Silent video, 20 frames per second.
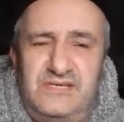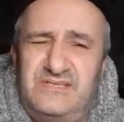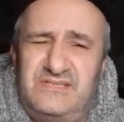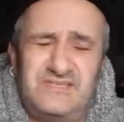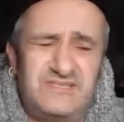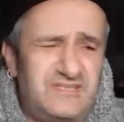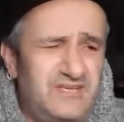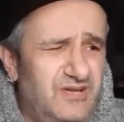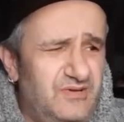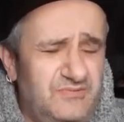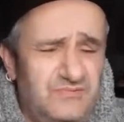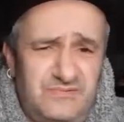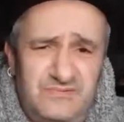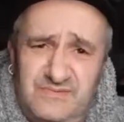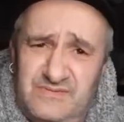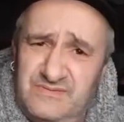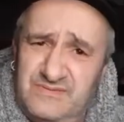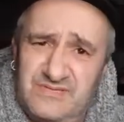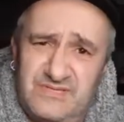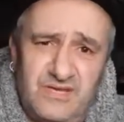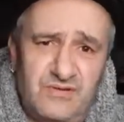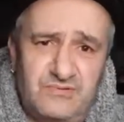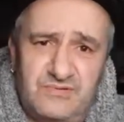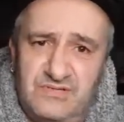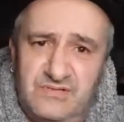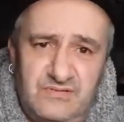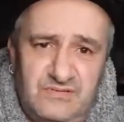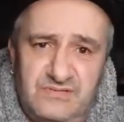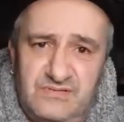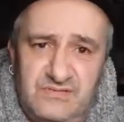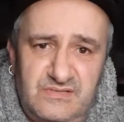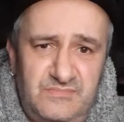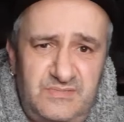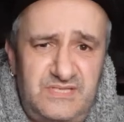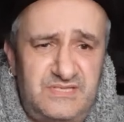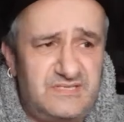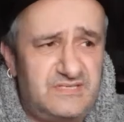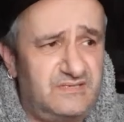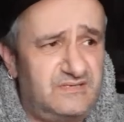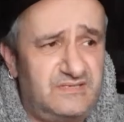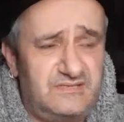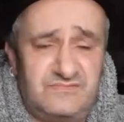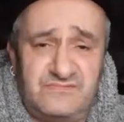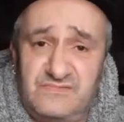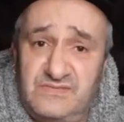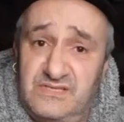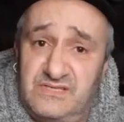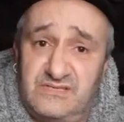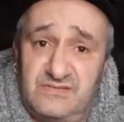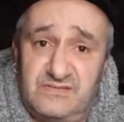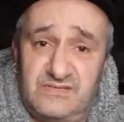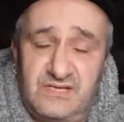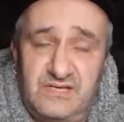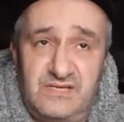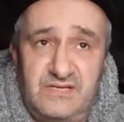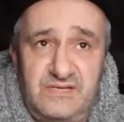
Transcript: He's so good. I mean, this guy is really good.